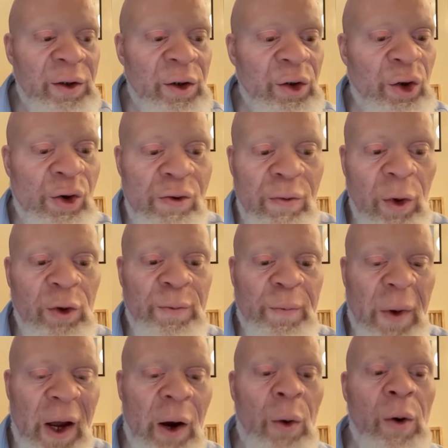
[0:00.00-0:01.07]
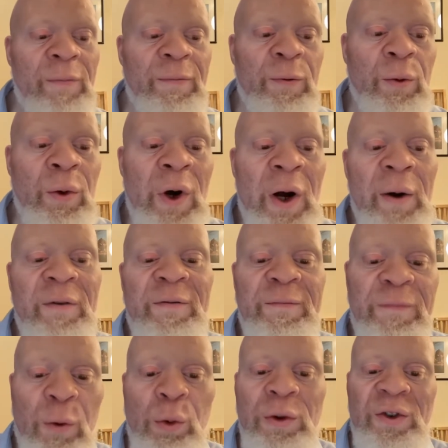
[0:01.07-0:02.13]
the two most powerful
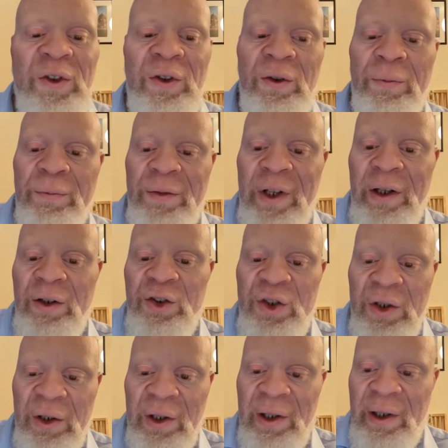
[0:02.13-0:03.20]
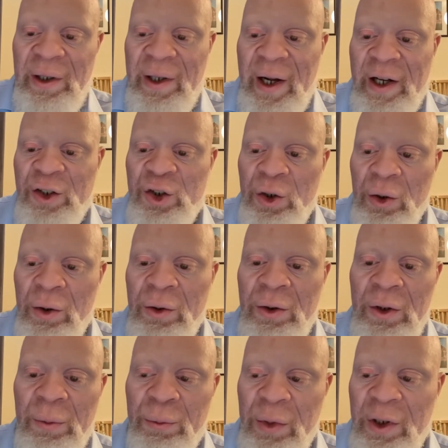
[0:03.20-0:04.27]
forces of nature, clash on
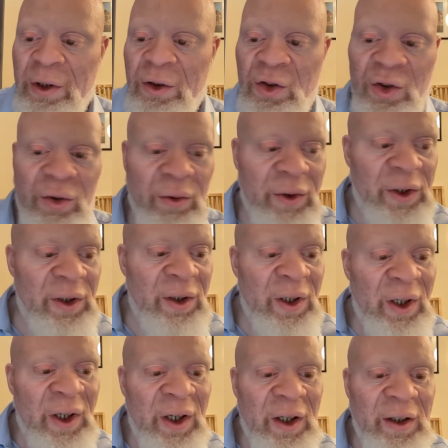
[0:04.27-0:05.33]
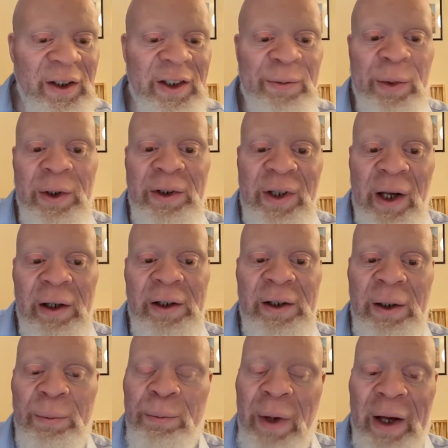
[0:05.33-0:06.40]
the big screen in a
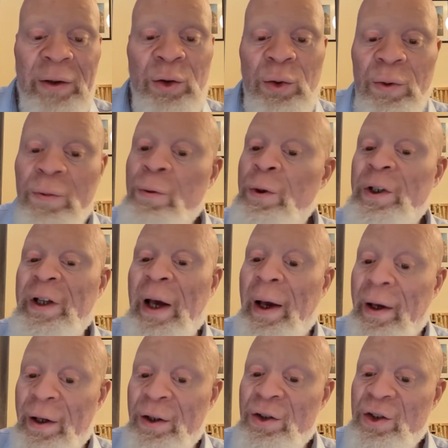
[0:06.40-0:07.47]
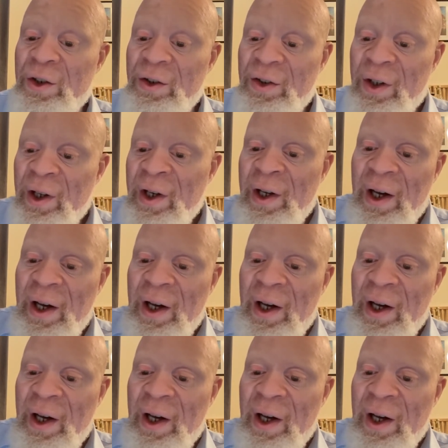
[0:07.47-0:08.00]
spectacular battle for the ages